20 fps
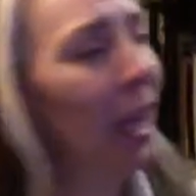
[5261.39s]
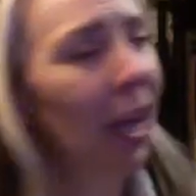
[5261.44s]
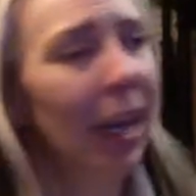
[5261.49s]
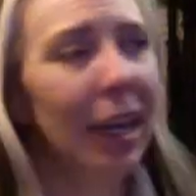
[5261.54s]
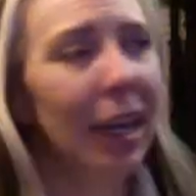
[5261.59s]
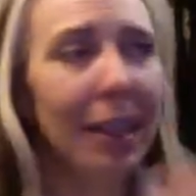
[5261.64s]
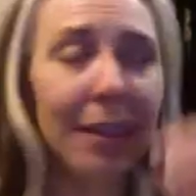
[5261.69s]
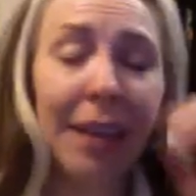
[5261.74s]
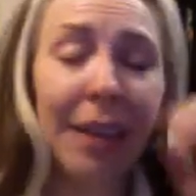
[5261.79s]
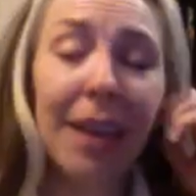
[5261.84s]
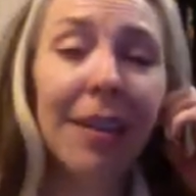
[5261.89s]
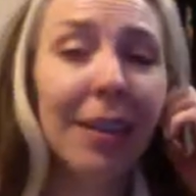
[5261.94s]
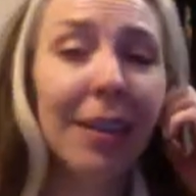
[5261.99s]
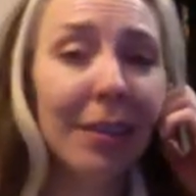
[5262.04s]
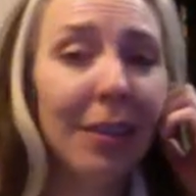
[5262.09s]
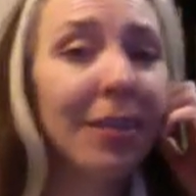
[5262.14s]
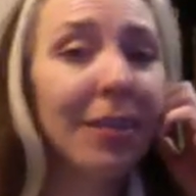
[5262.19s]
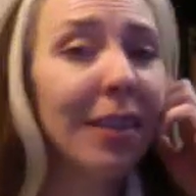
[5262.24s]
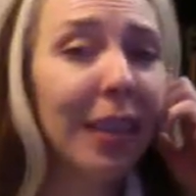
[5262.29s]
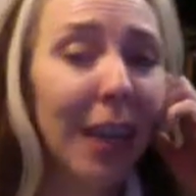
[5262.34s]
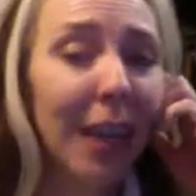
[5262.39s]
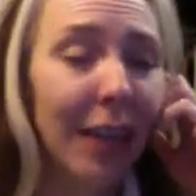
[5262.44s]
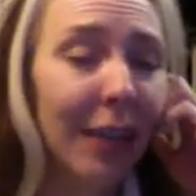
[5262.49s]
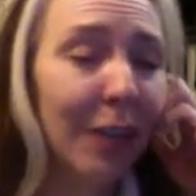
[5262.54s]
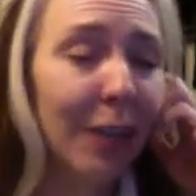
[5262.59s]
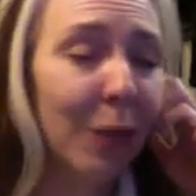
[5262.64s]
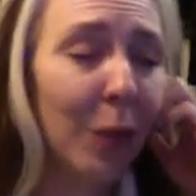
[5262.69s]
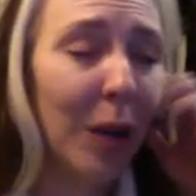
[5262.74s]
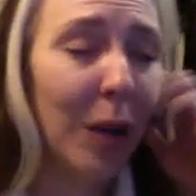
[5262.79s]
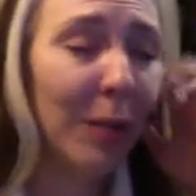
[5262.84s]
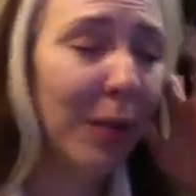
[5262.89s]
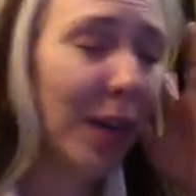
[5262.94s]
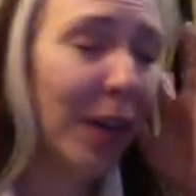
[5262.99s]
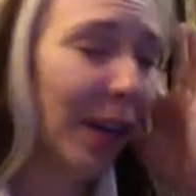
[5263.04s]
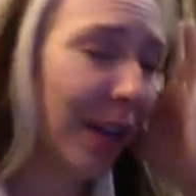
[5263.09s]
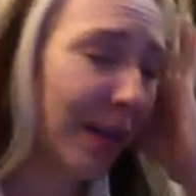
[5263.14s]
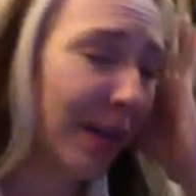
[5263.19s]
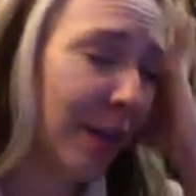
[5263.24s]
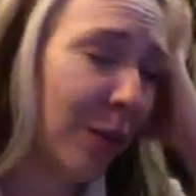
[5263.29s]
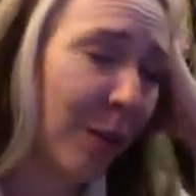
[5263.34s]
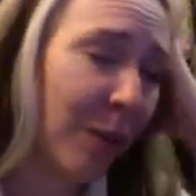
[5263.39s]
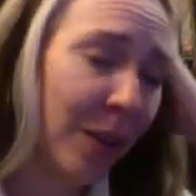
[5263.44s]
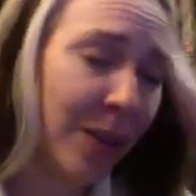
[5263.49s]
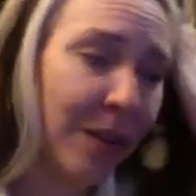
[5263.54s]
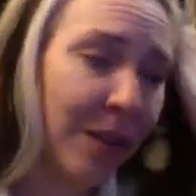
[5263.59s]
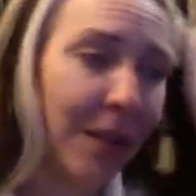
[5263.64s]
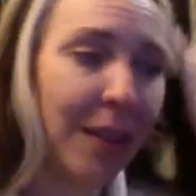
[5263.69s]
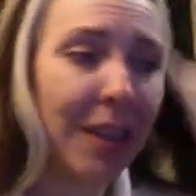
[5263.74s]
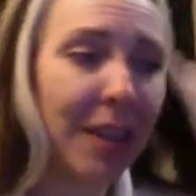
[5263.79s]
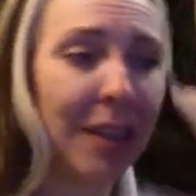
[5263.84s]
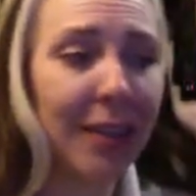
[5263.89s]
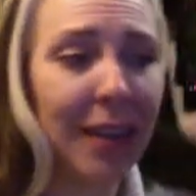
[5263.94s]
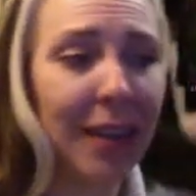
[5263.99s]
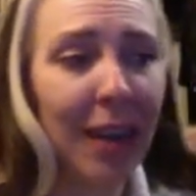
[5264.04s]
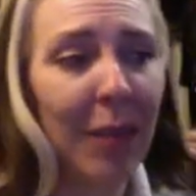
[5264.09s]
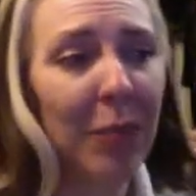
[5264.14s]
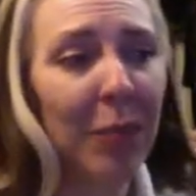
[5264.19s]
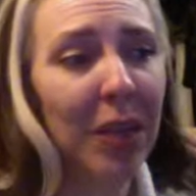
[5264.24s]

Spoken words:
And this is why I'm not asking about this on the exam,